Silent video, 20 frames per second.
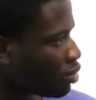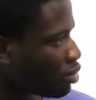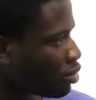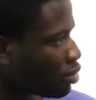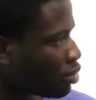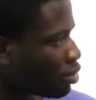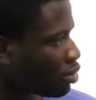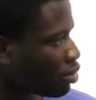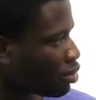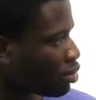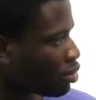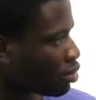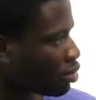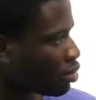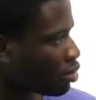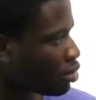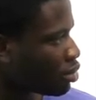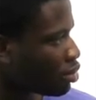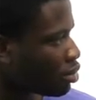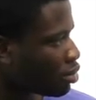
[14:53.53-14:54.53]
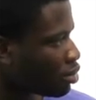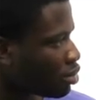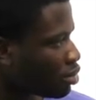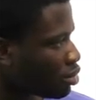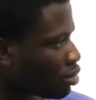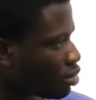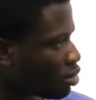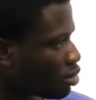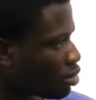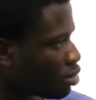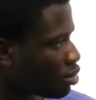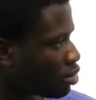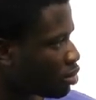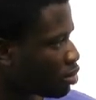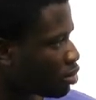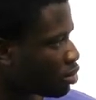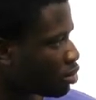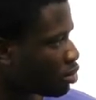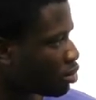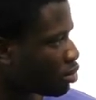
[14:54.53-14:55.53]

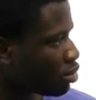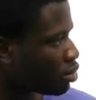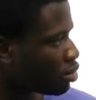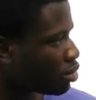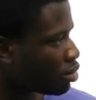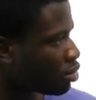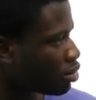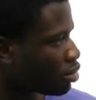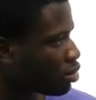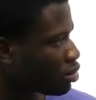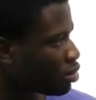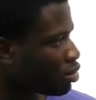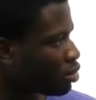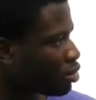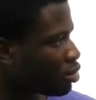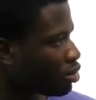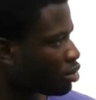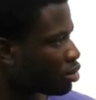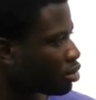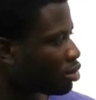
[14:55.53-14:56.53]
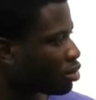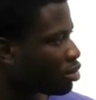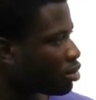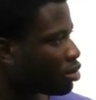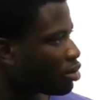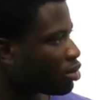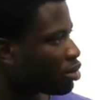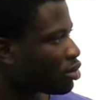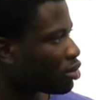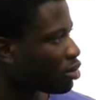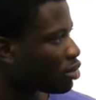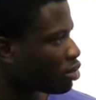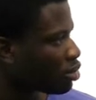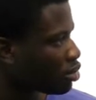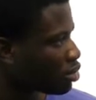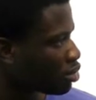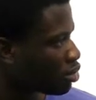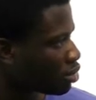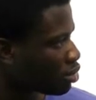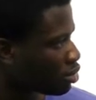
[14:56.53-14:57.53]

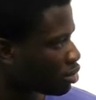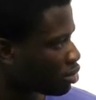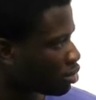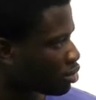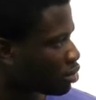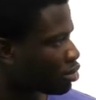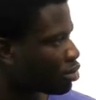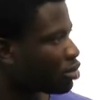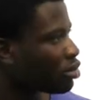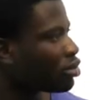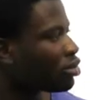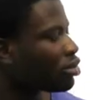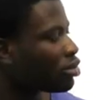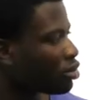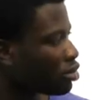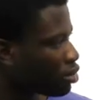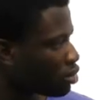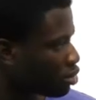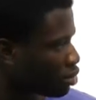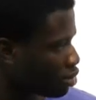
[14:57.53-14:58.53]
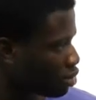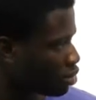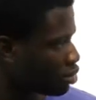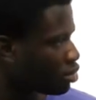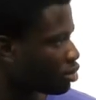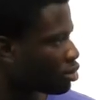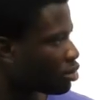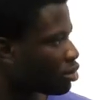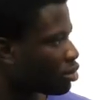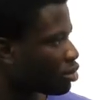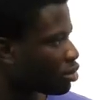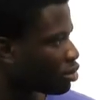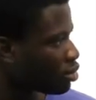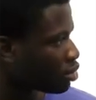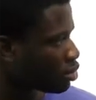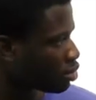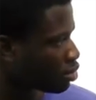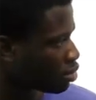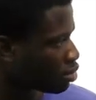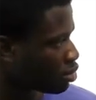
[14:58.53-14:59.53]

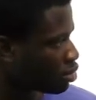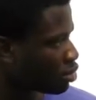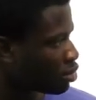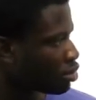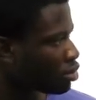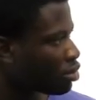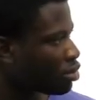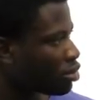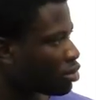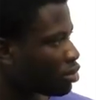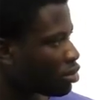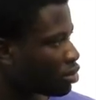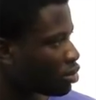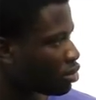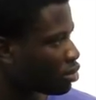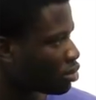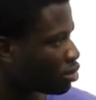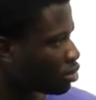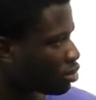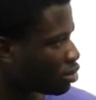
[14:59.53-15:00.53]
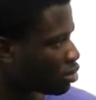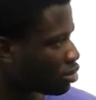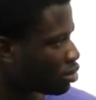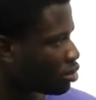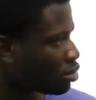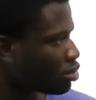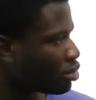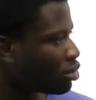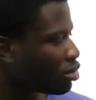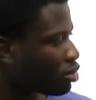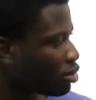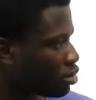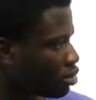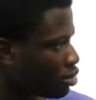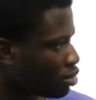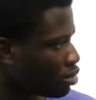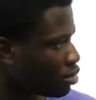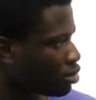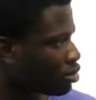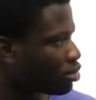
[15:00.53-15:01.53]
This person isn't speaking.